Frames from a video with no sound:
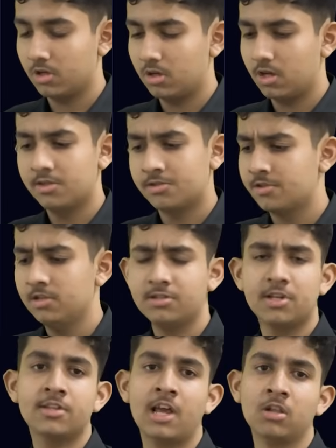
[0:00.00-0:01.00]
It still
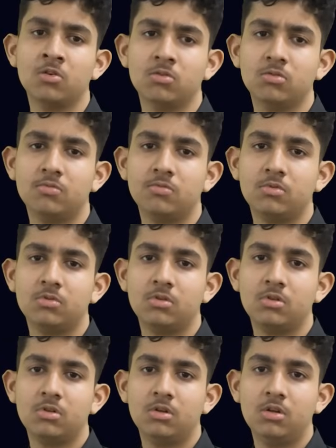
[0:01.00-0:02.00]
says hello.
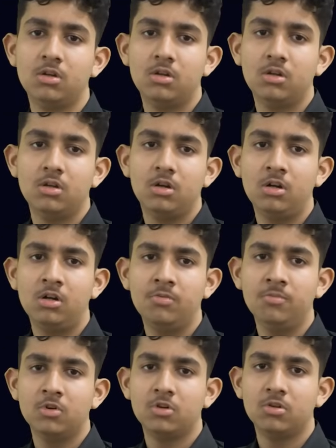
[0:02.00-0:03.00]

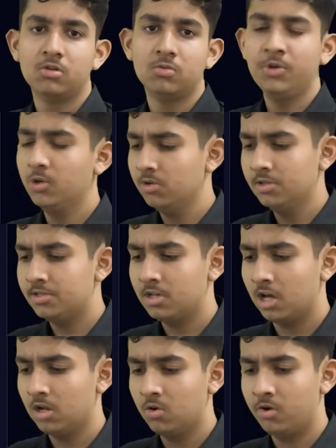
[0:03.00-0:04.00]
Um, we only see
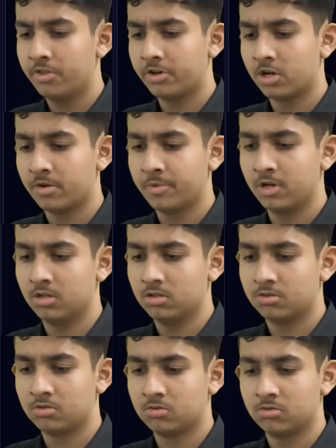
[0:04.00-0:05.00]
hello on the terminal,
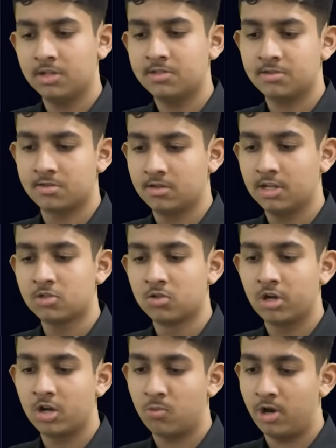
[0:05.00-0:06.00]
so let's let's
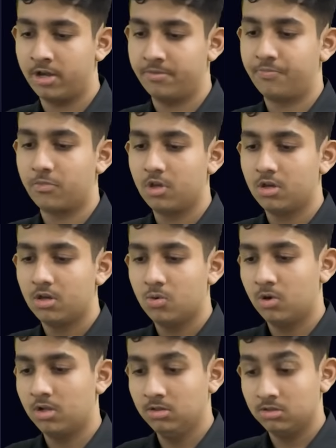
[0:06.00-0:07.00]
look at why.
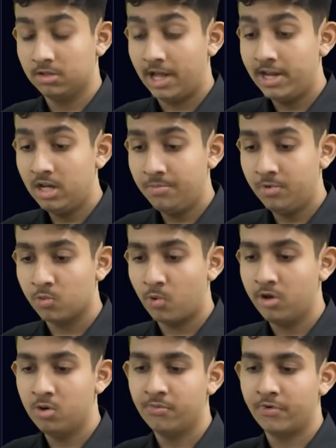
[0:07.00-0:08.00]
Well, line number
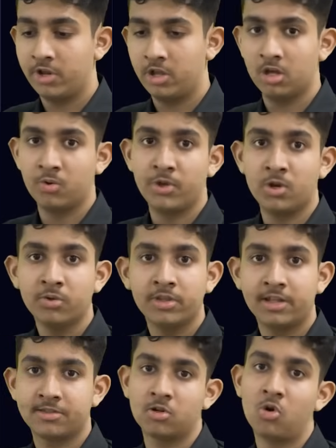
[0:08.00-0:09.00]
one over here, we know
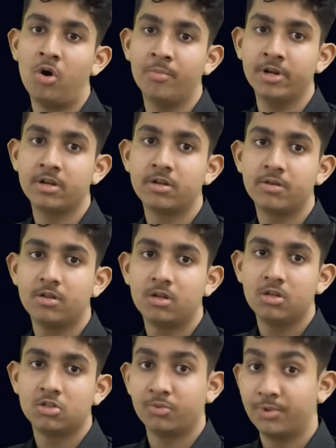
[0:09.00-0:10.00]
that's a comment,
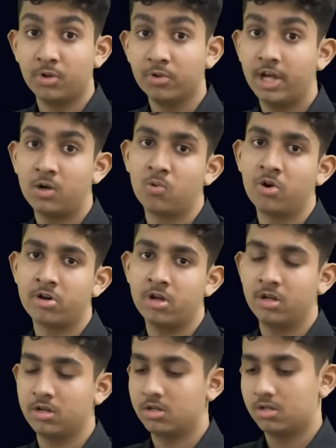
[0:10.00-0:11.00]
so we know that won't
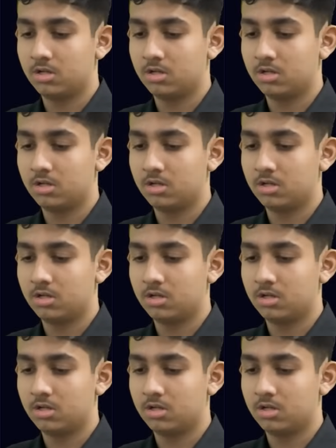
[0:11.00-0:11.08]
run